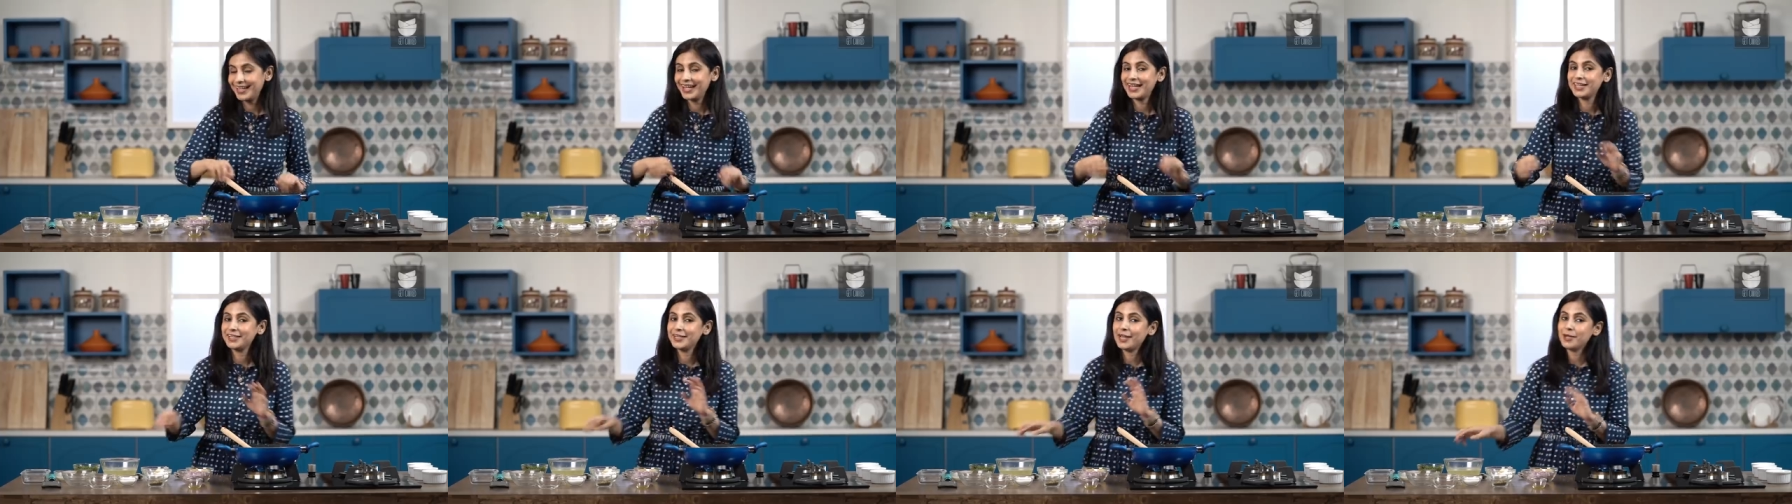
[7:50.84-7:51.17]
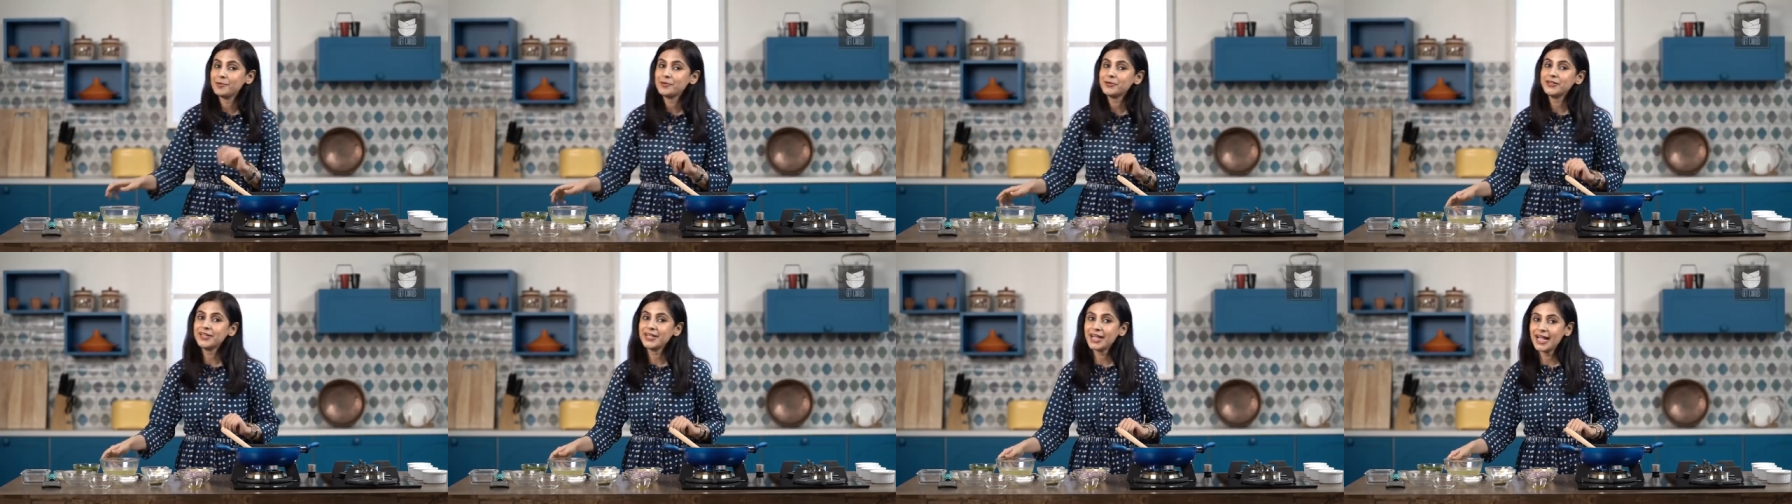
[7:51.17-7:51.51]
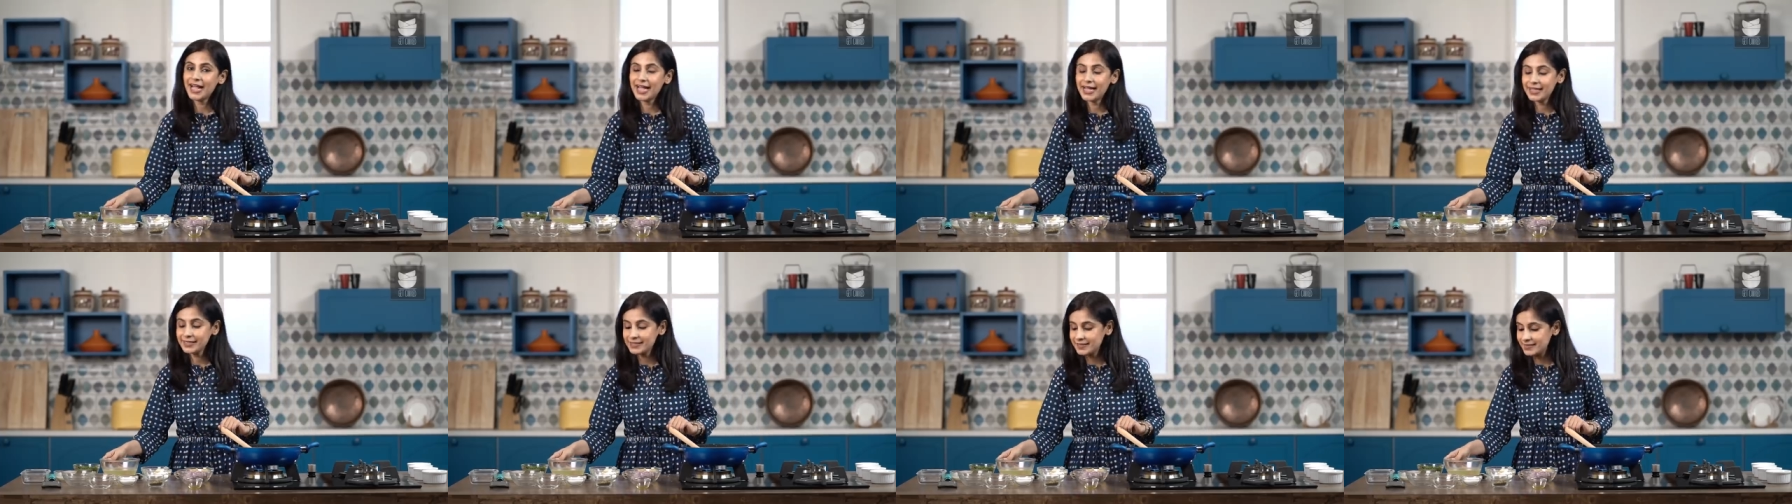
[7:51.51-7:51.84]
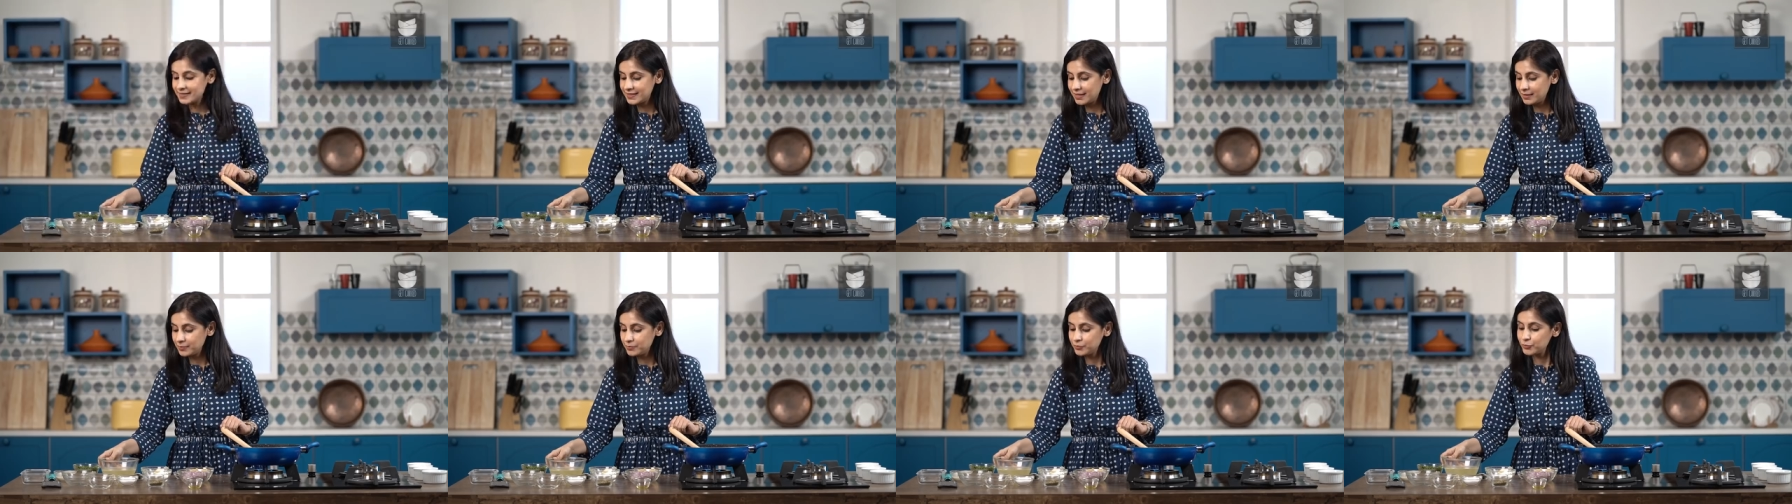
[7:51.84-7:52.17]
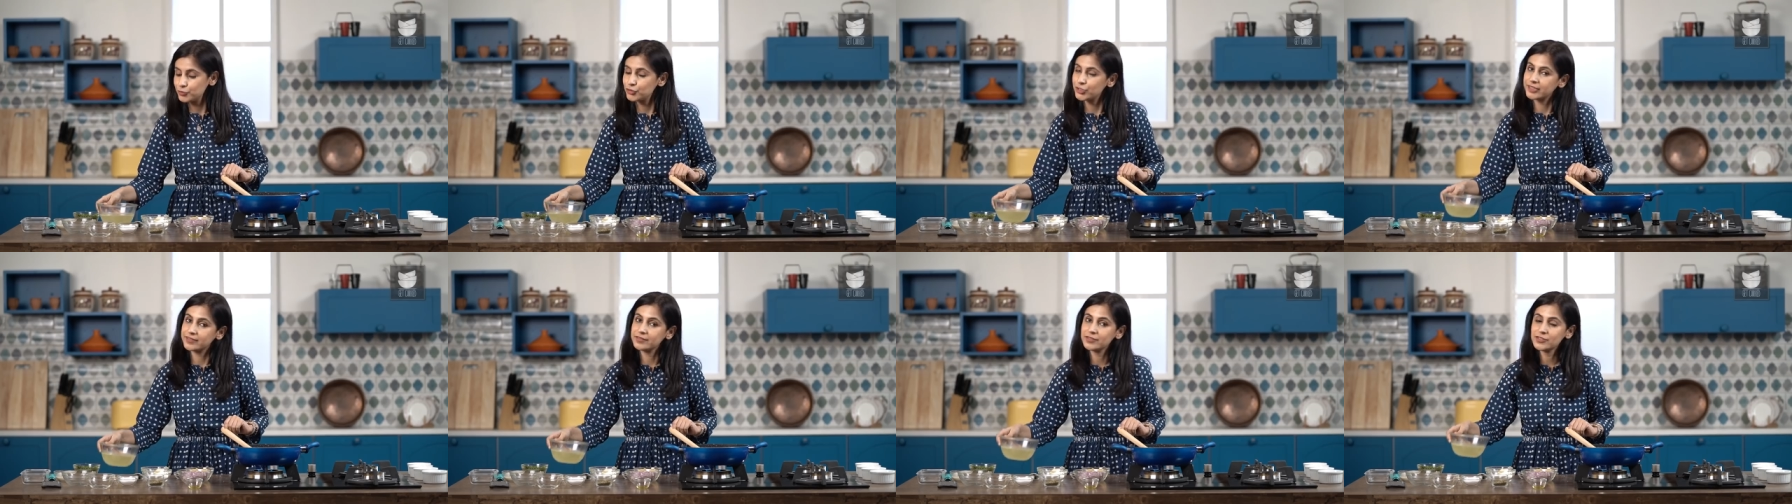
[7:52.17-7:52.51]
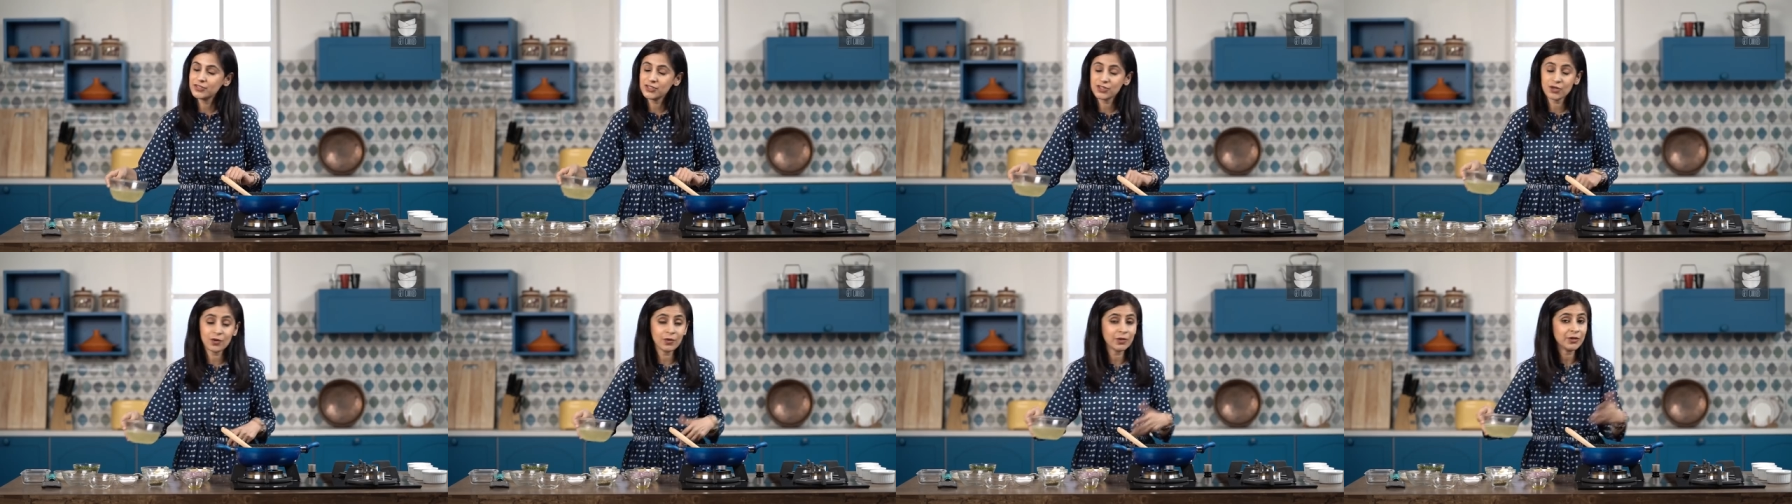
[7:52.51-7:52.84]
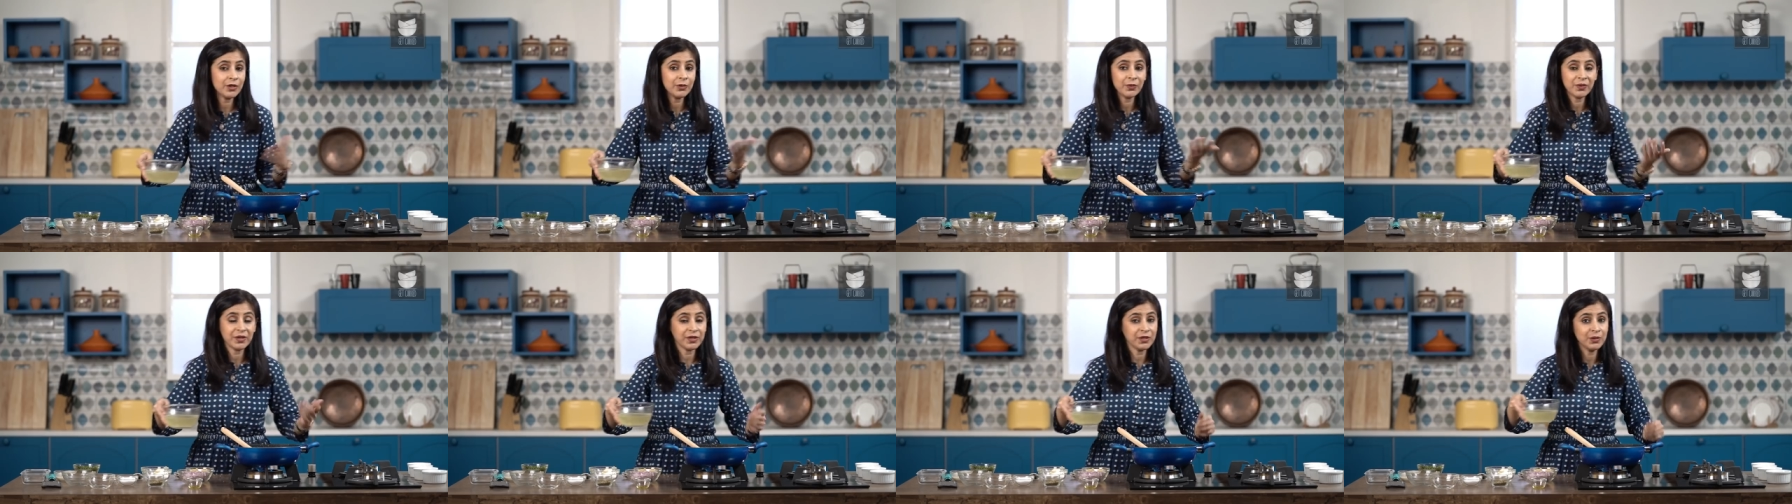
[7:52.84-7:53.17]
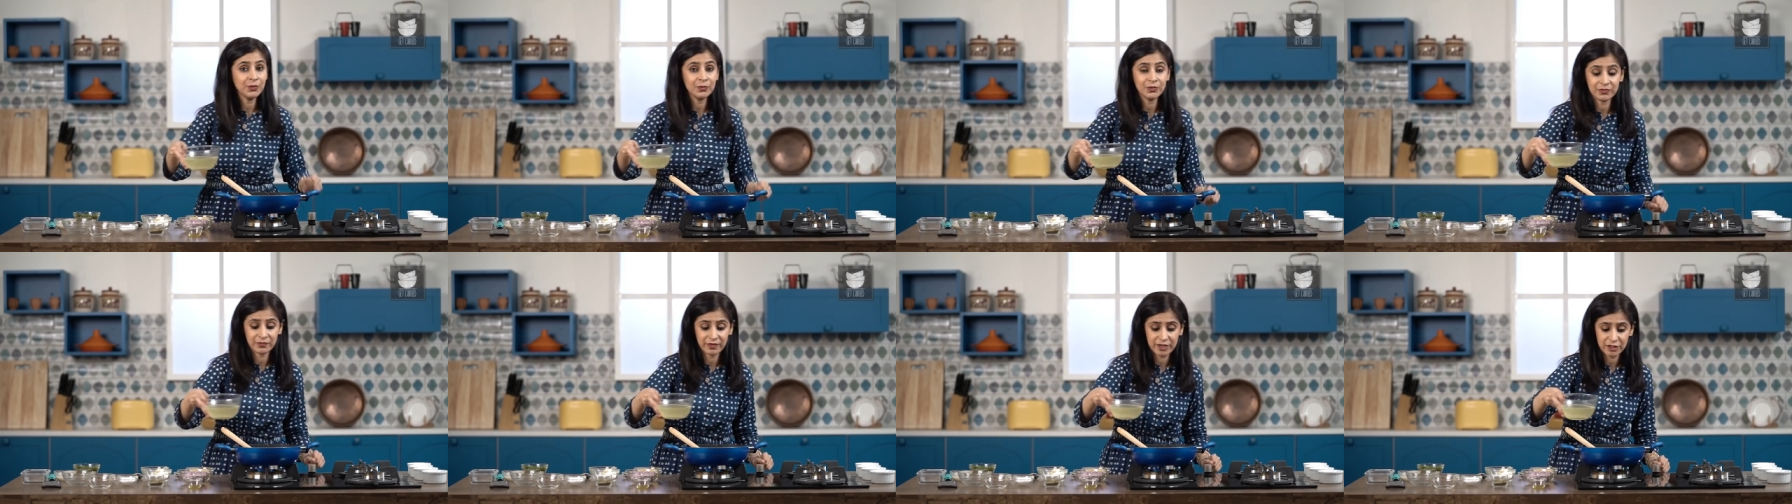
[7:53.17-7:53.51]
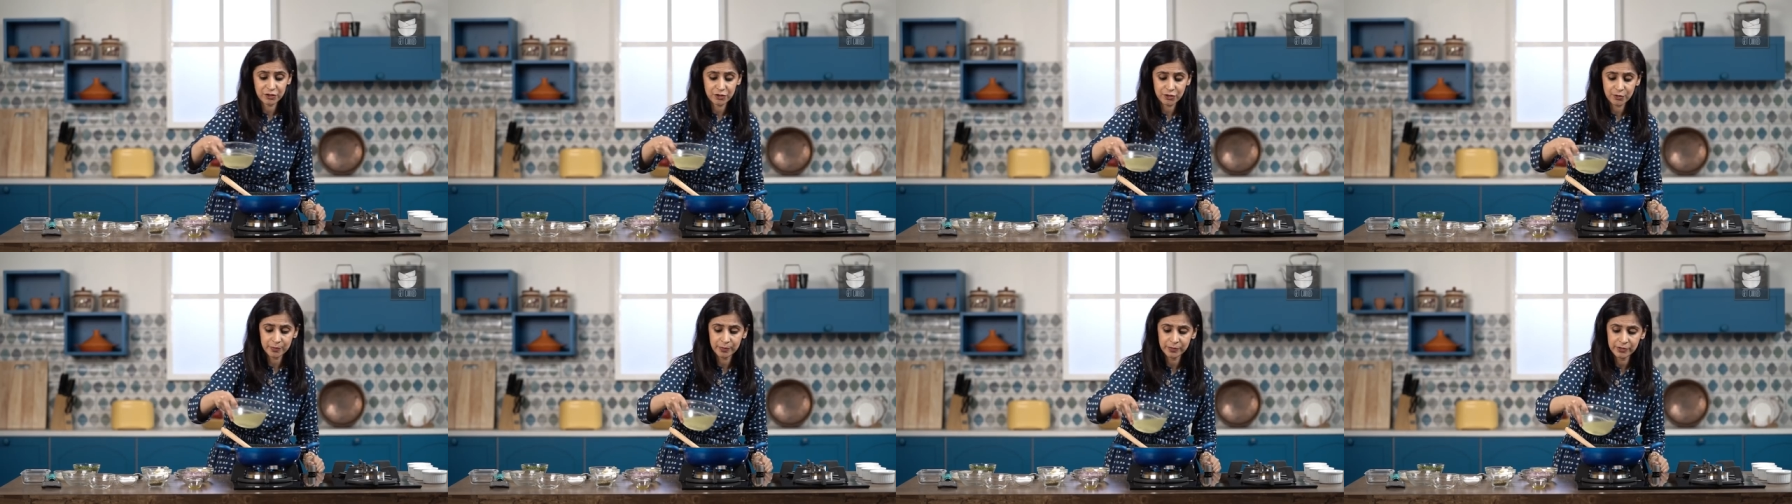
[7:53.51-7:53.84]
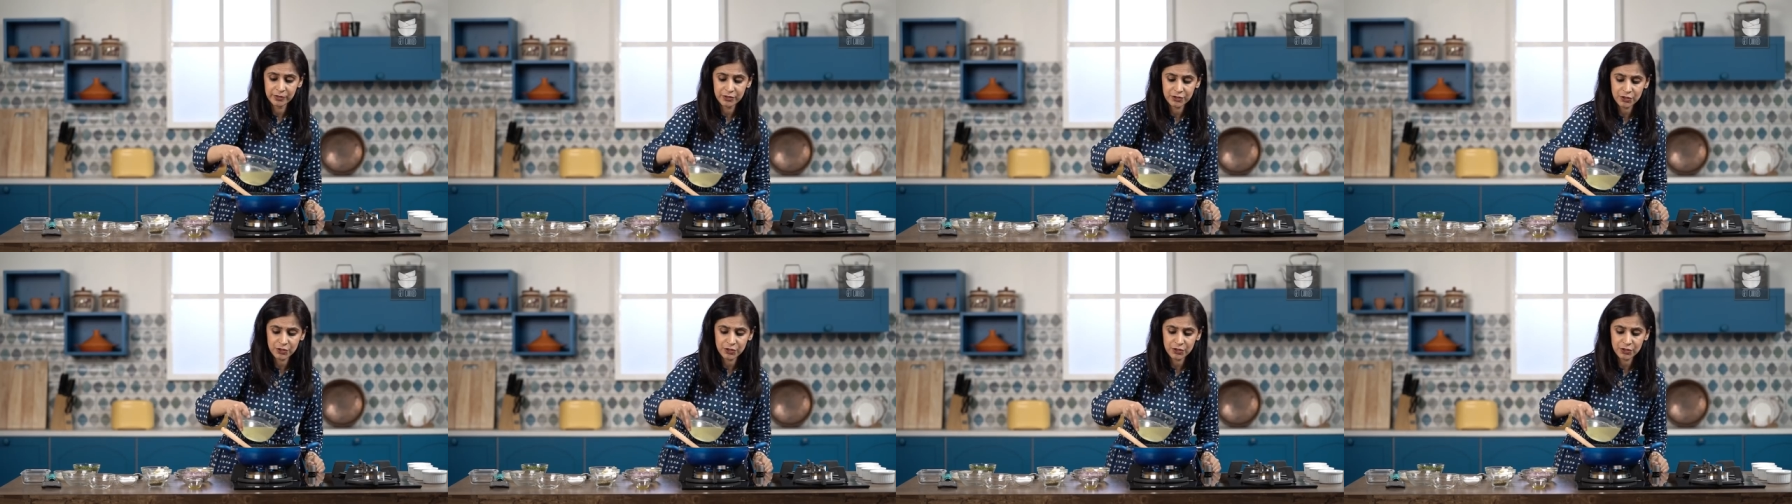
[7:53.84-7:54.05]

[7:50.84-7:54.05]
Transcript: And now I'm going to add some chicken stock. You can use vegetable